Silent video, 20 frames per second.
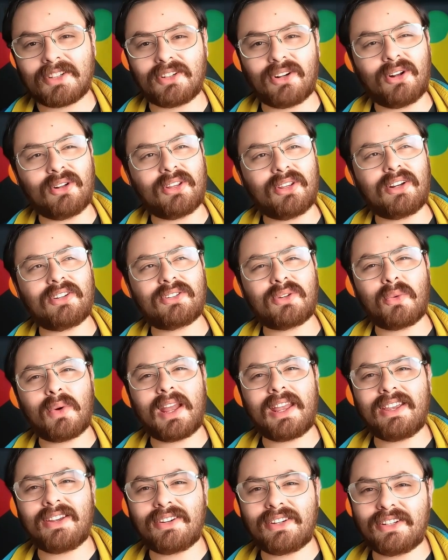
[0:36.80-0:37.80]
sure there's a
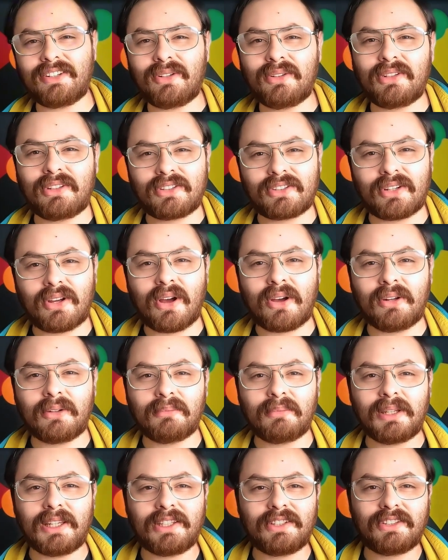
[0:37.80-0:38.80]
way you could do this
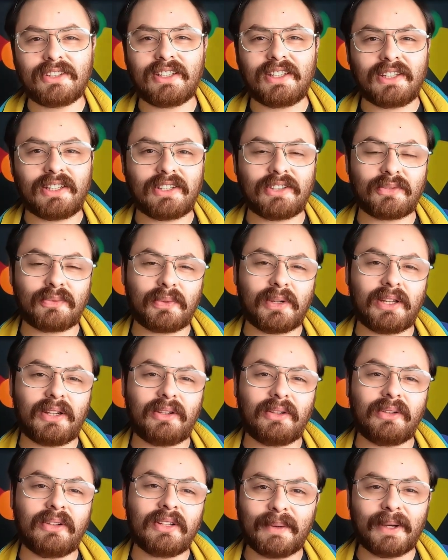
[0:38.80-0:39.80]
on PC as
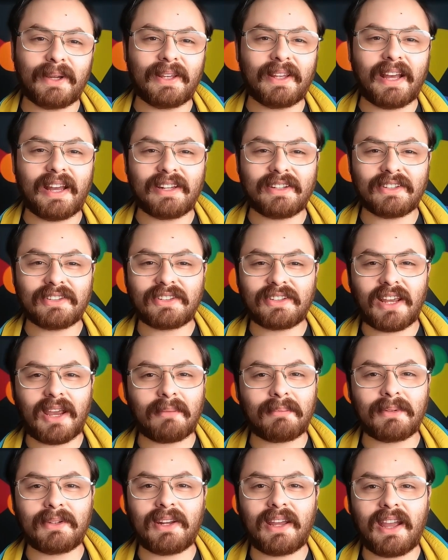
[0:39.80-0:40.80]
well, but I just
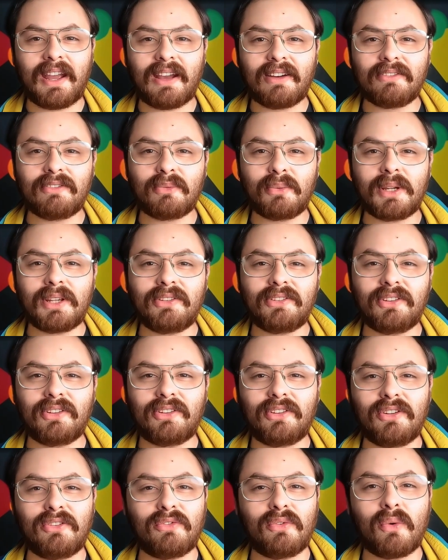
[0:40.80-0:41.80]
happen to have Wii
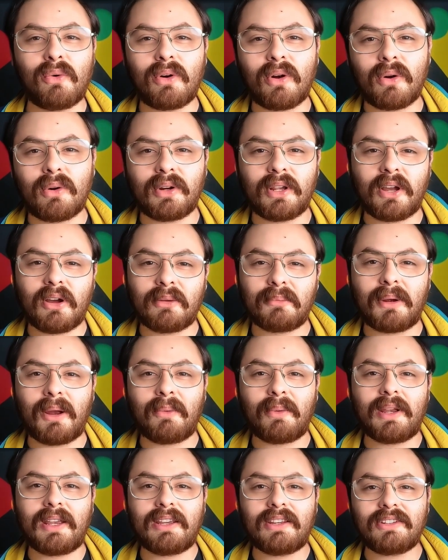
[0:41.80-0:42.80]
64 already on
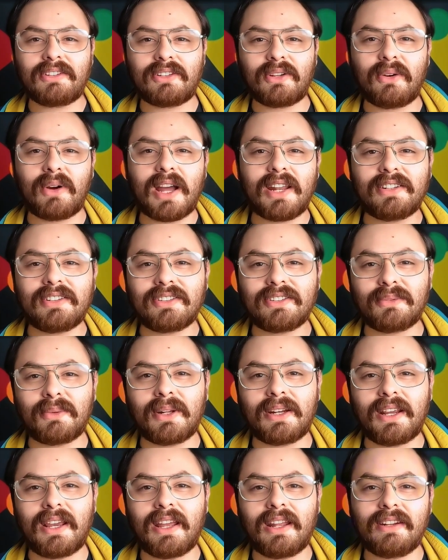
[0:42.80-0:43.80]
my Wii, so I just
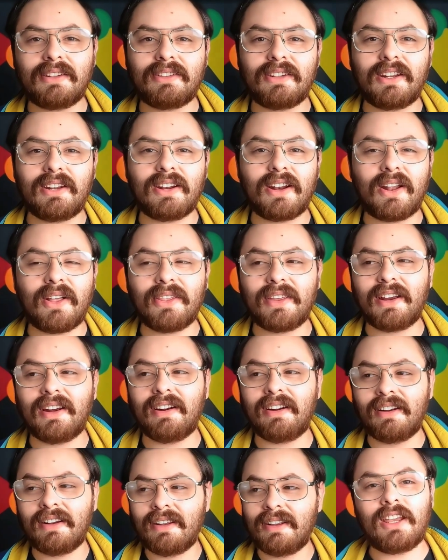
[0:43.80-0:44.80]
went ahead and did it on
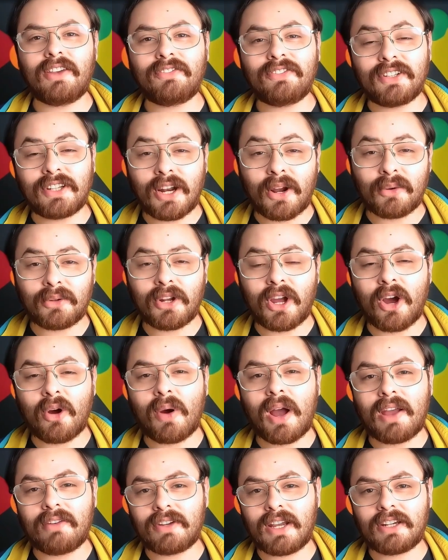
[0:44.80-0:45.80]
there. If you don't
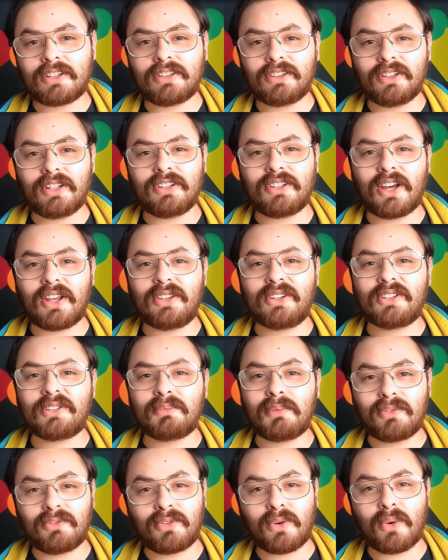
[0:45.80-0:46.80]
know, I've actually done
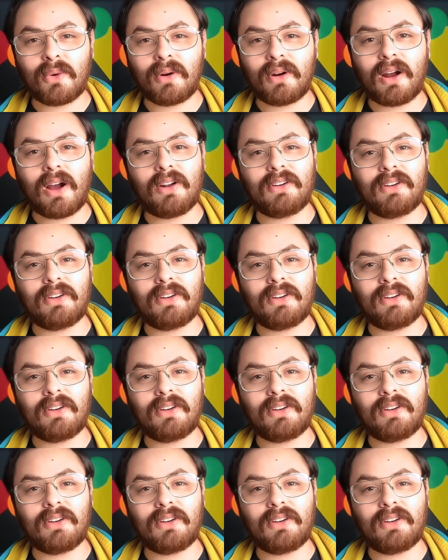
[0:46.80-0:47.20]
this before